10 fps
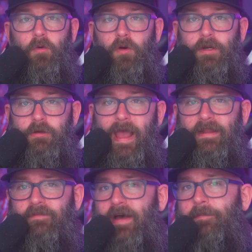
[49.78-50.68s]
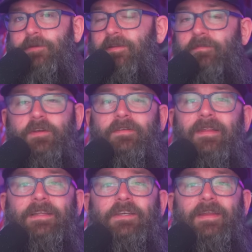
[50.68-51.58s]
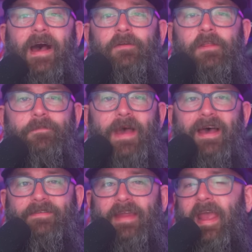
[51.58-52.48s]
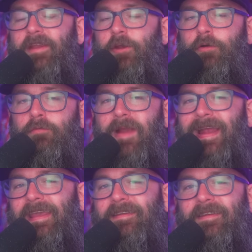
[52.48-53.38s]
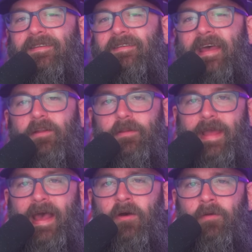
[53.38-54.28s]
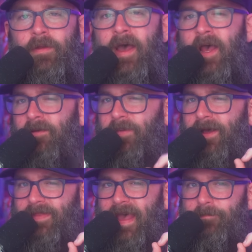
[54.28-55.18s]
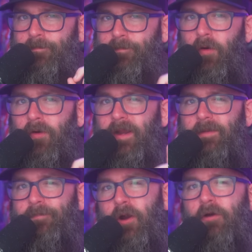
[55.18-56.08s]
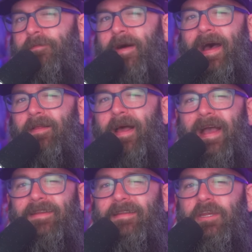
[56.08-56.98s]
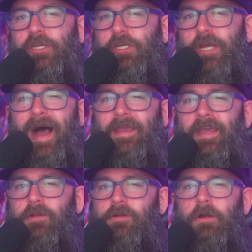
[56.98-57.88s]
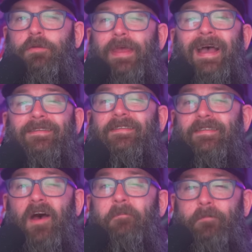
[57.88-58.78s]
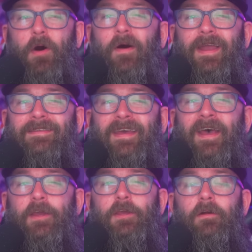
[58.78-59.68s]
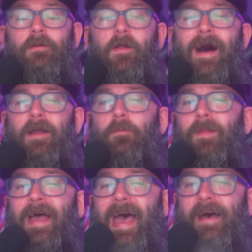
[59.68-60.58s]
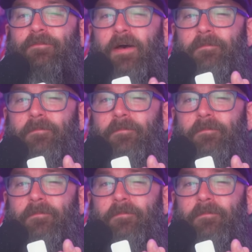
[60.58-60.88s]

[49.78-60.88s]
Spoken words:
more attractive options have just let you down in the past, and you're ready to settle down. But that boring profile hides a shocking truth. At some point, your Glock will have a